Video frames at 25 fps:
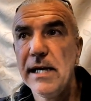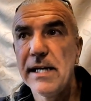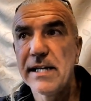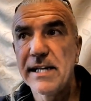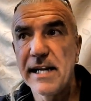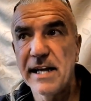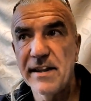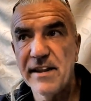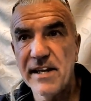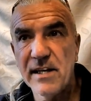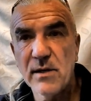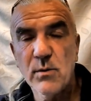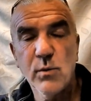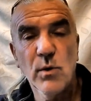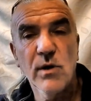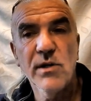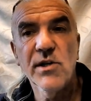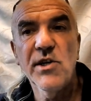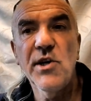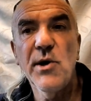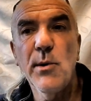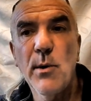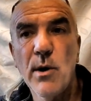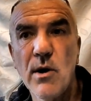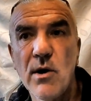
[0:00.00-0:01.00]
Now this one
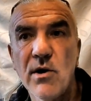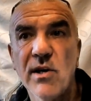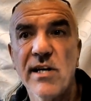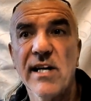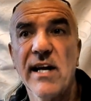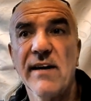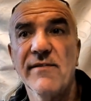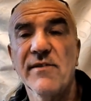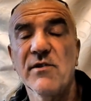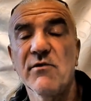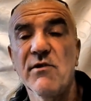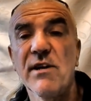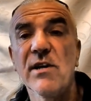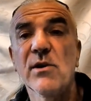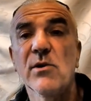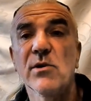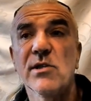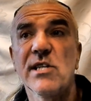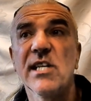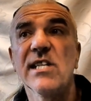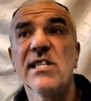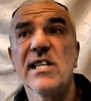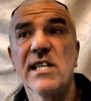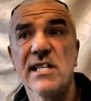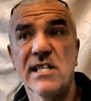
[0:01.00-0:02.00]
you are going to have to read
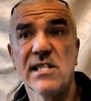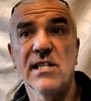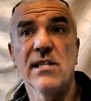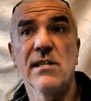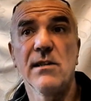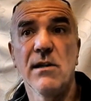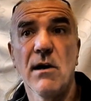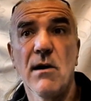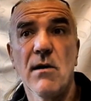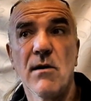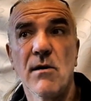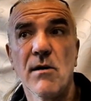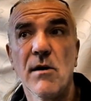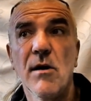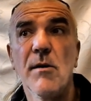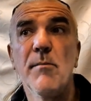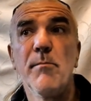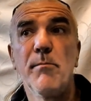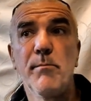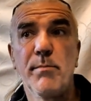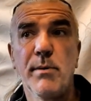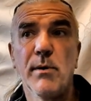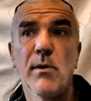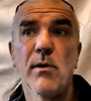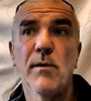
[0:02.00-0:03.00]
because this is long,
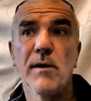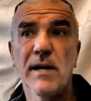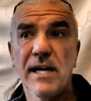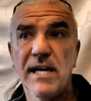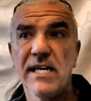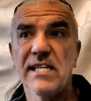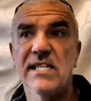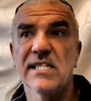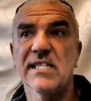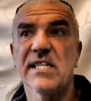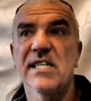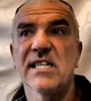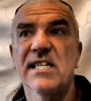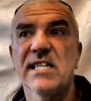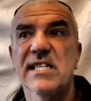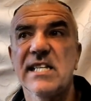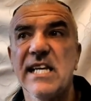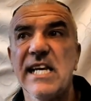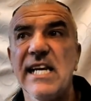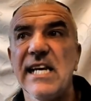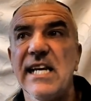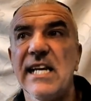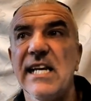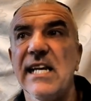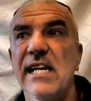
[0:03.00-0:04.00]
but it's the
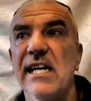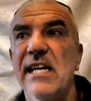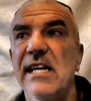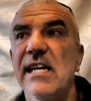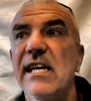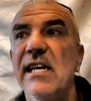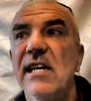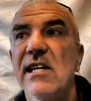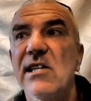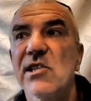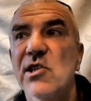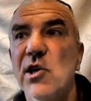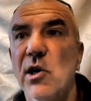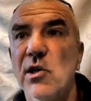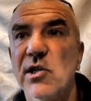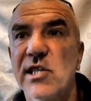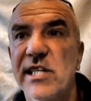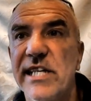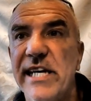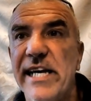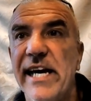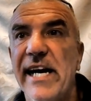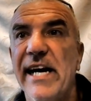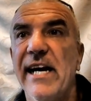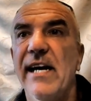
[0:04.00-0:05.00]
STEELE
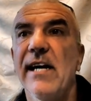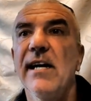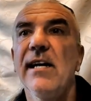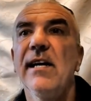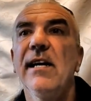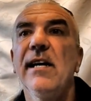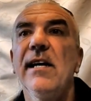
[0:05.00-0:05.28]
dossier.